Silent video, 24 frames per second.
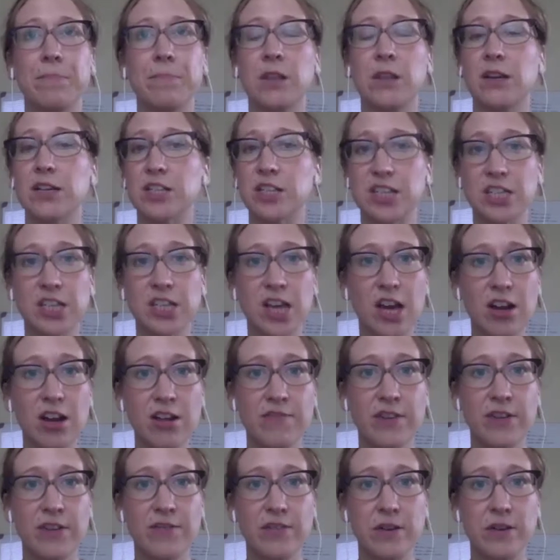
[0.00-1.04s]
there's a ton
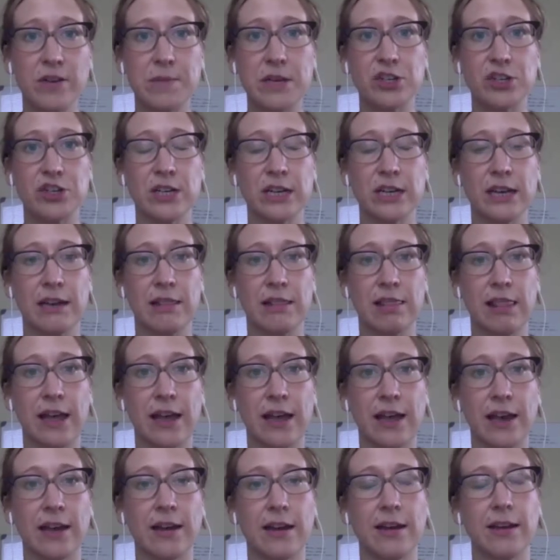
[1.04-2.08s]
of information
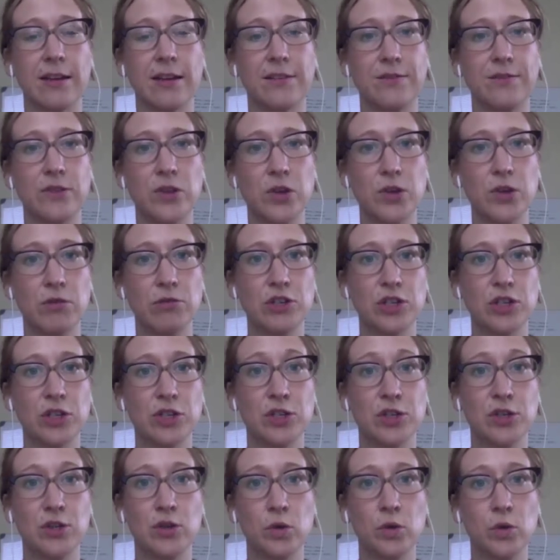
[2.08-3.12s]
online if you
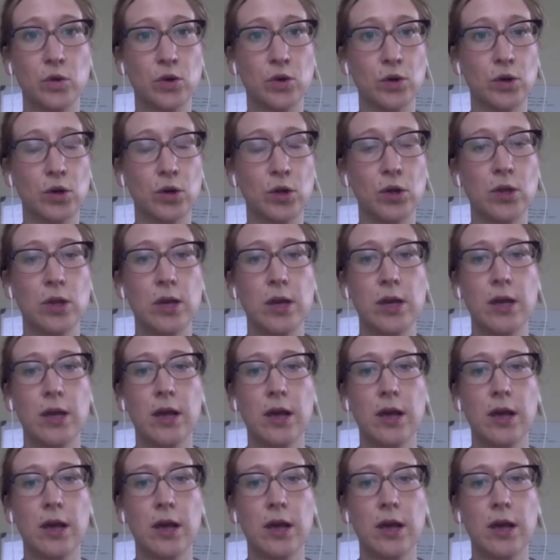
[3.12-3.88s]
just Google